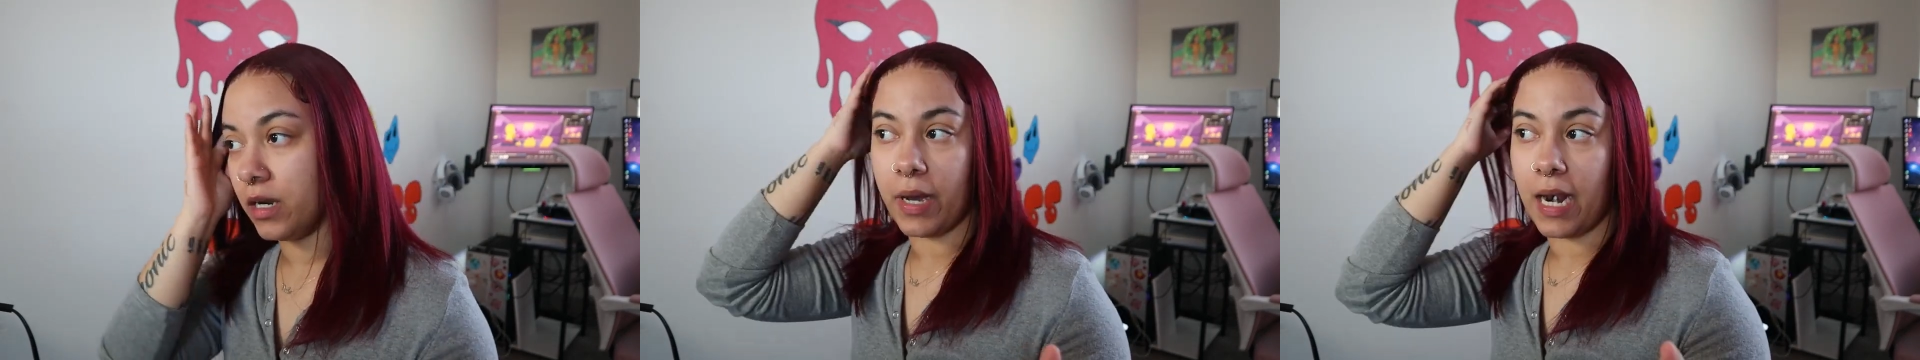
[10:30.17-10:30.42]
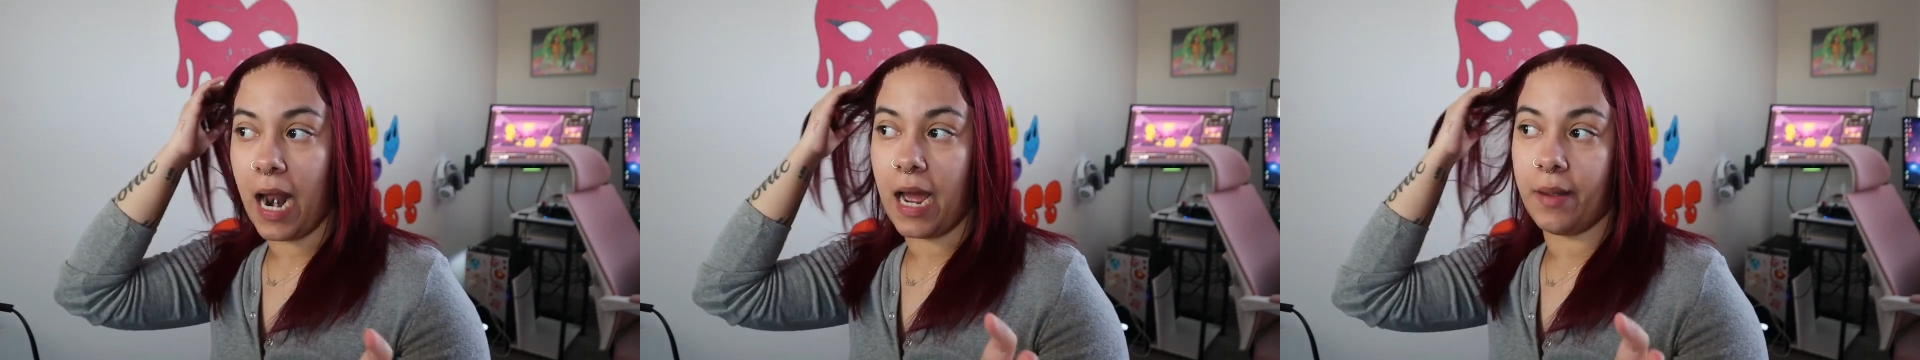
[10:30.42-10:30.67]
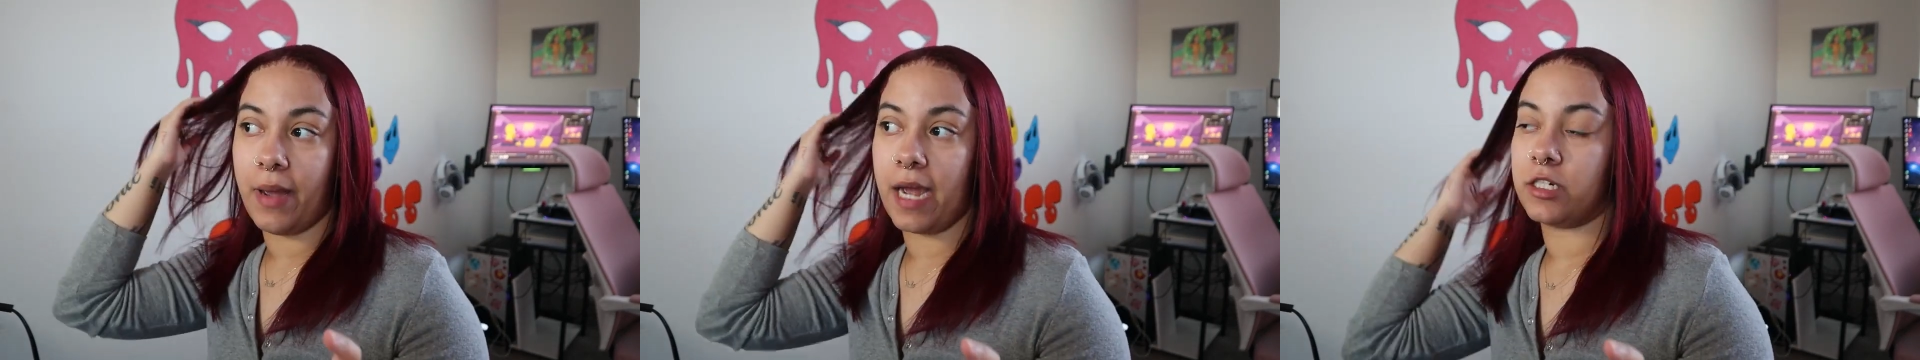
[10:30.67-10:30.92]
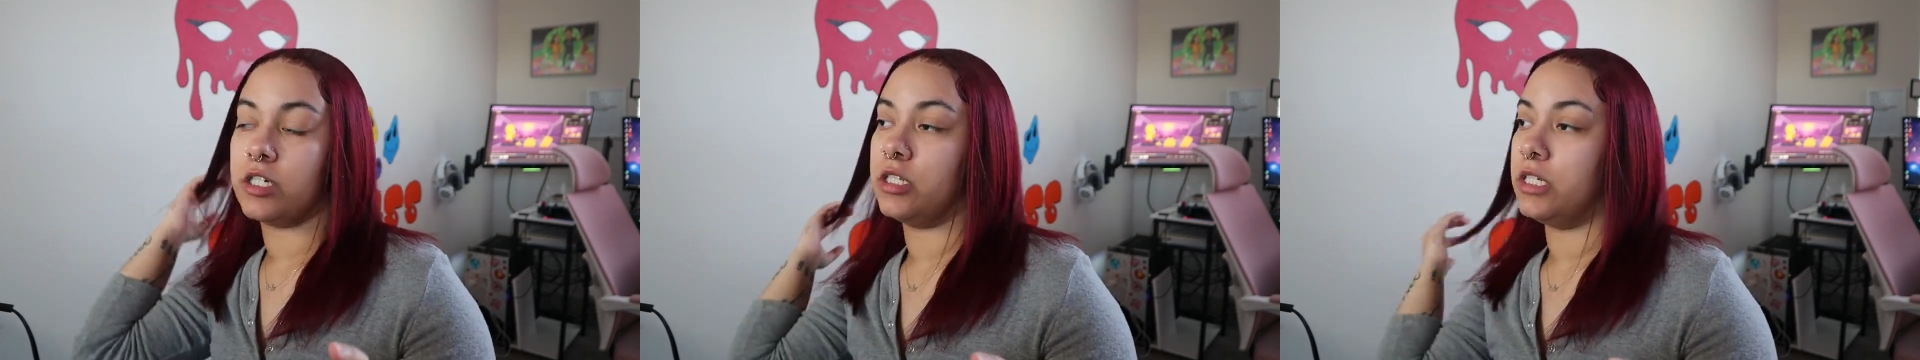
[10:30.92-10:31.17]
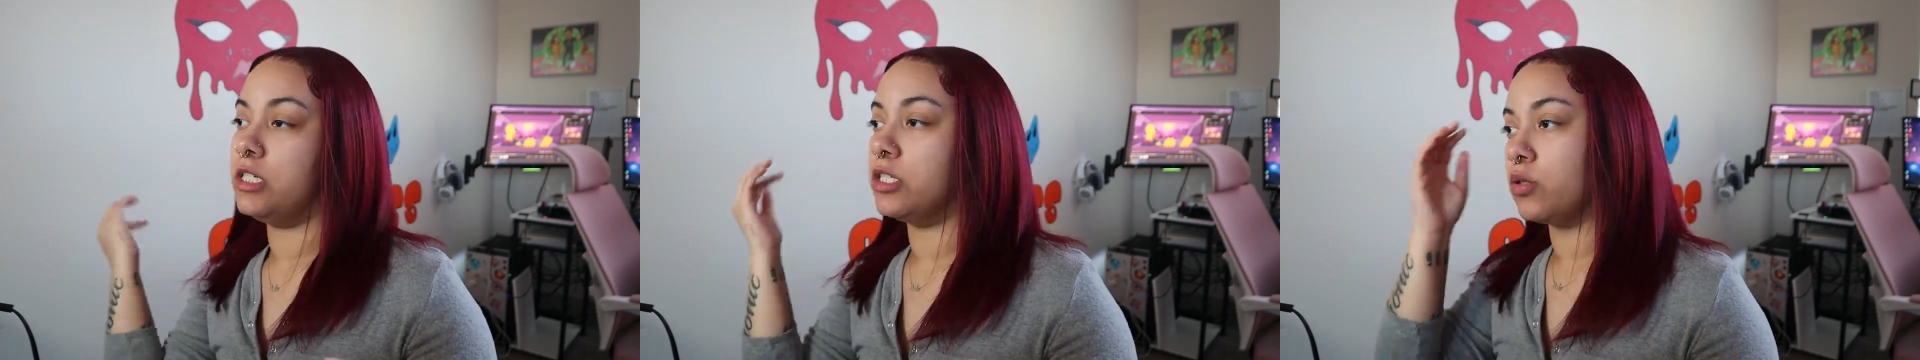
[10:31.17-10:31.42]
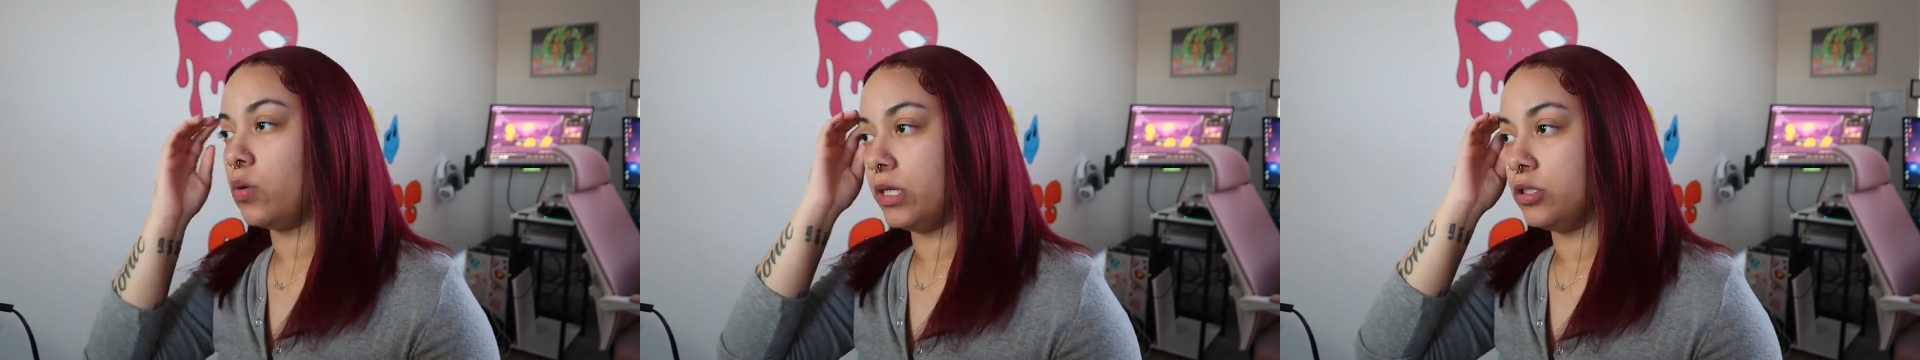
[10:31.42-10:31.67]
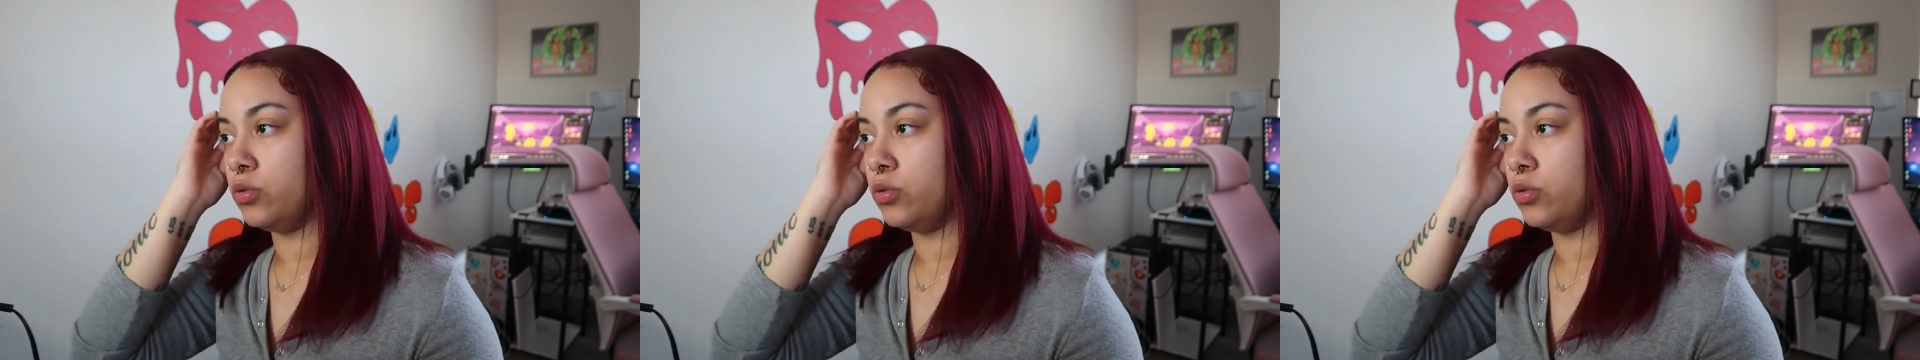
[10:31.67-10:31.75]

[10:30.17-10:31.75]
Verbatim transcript: But I'm actually just going